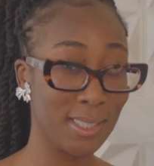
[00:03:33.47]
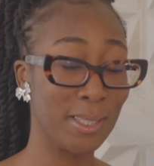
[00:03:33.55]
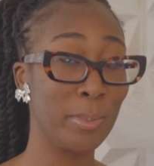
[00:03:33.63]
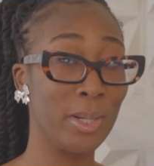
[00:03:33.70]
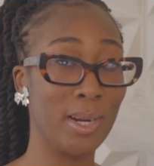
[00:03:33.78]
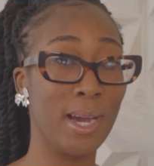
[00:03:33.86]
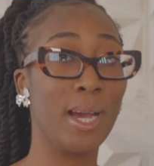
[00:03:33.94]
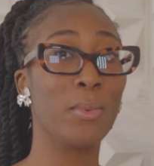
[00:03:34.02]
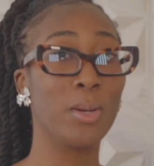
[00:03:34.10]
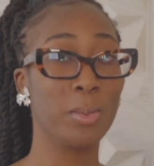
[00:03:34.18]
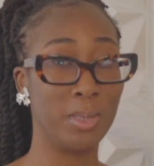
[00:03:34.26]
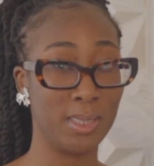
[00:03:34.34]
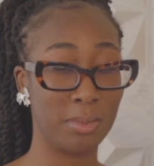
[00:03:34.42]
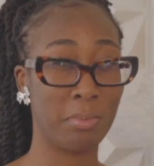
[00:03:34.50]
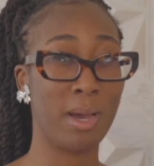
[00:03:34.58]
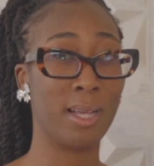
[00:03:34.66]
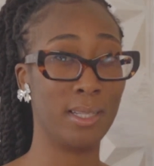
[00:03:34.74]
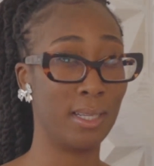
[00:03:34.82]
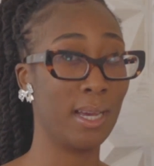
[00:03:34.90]
look in the mirror, I will be
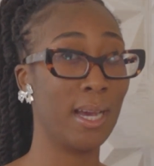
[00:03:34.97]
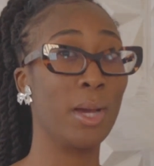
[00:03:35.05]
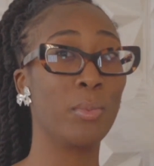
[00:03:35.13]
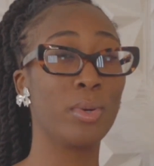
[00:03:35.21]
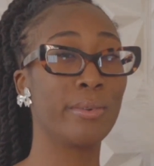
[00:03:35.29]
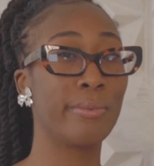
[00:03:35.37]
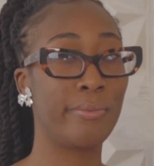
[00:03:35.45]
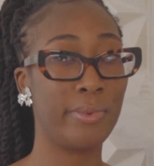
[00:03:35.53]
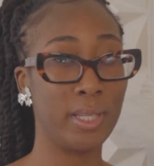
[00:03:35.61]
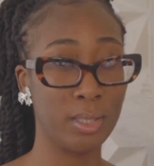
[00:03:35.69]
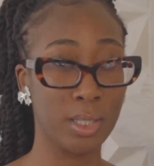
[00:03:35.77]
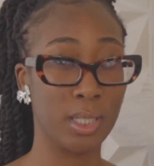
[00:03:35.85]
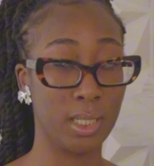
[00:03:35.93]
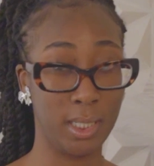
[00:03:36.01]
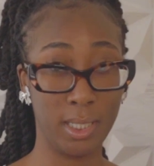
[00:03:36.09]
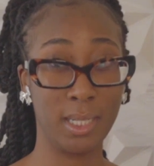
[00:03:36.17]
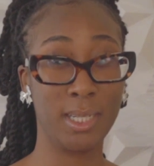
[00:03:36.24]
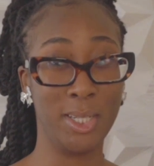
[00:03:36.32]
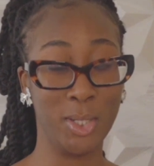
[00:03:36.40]
smiling. I will feel
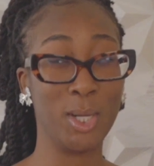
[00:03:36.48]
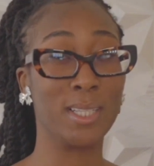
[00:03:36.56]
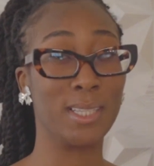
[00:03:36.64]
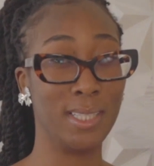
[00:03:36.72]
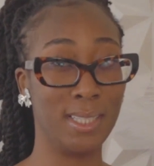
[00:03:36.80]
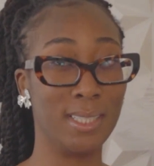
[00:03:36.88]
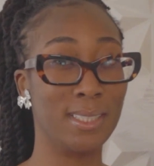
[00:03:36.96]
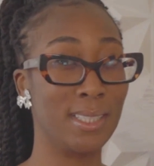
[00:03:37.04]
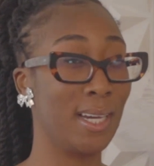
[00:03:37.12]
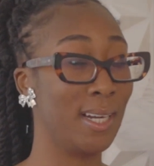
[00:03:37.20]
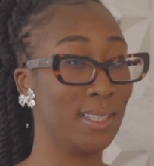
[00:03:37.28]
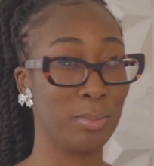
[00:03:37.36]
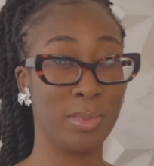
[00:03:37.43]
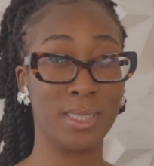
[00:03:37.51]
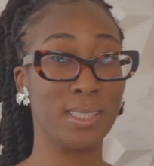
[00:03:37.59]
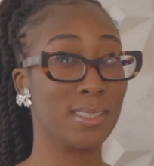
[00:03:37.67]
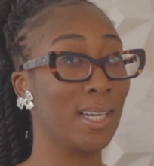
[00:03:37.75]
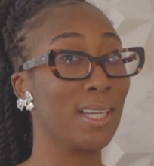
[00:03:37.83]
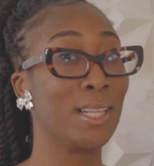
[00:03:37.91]
good on the inside as much
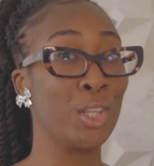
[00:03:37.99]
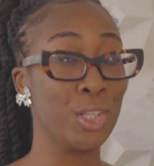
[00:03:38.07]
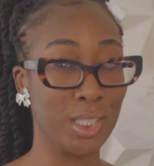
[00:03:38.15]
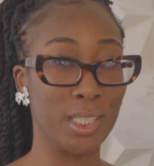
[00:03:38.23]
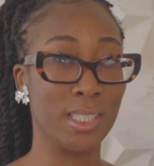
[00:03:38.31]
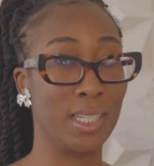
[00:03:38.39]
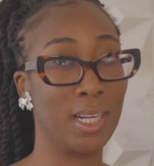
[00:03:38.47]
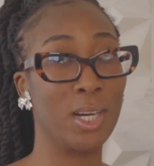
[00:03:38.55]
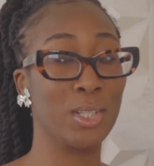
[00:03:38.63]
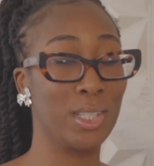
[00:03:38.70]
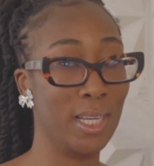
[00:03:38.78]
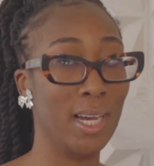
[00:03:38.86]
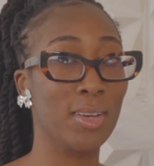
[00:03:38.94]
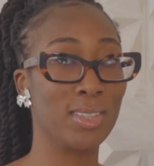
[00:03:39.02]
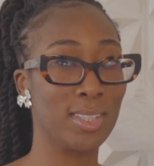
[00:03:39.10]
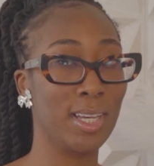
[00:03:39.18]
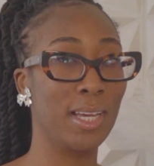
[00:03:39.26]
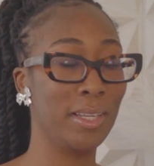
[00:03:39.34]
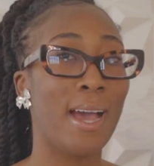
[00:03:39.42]
as I look good on the
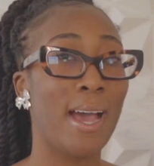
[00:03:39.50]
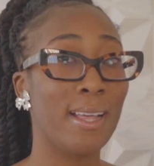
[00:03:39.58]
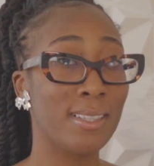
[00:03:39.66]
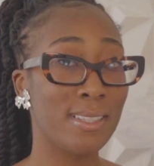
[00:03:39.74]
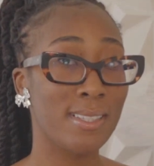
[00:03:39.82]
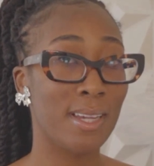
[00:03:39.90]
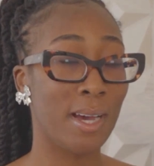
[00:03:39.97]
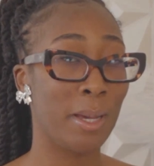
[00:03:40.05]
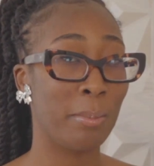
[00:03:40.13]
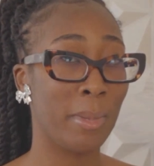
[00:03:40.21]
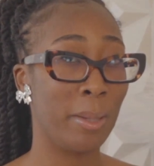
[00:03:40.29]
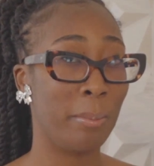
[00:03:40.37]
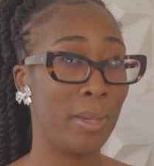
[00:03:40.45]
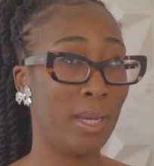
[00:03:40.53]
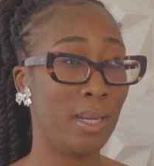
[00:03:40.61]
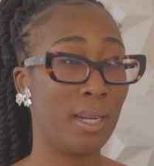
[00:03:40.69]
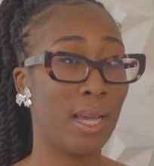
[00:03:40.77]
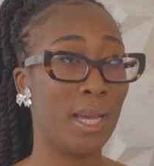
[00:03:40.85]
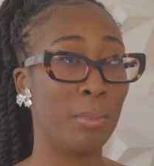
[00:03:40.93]
outside. At this time, my
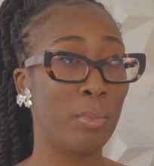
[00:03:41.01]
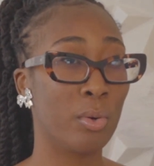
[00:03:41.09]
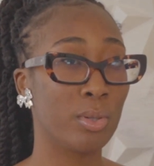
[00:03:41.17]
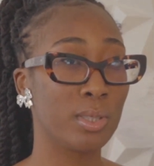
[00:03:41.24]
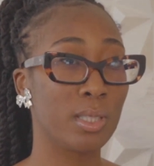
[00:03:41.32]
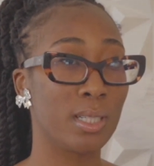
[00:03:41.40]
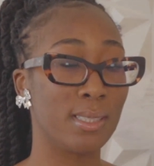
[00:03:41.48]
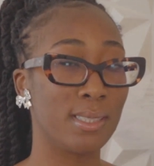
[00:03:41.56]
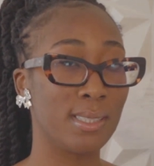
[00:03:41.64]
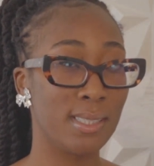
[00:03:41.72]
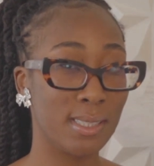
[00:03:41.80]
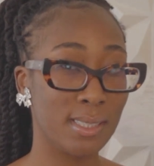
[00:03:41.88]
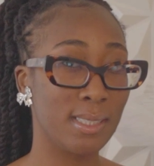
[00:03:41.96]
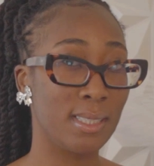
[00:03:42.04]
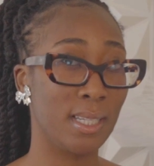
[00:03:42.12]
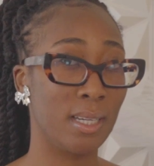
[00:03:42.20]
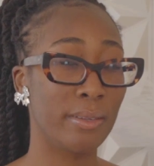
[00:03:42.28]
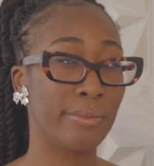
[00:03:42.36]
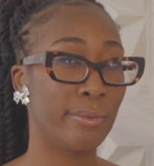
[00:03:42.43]
main and most
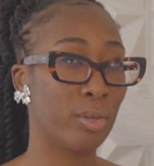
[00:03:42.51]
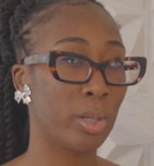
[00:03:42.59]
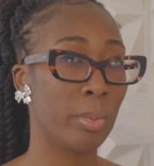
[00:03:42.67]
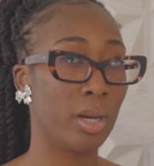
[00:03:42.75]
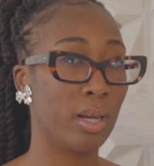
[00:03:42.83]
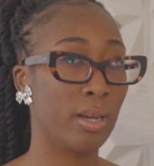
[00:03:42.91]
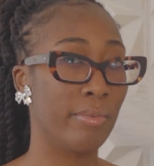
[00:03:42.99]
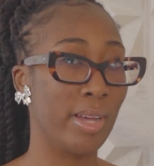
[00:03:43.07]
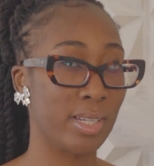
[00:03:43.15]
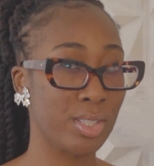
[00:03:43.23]
consistent form of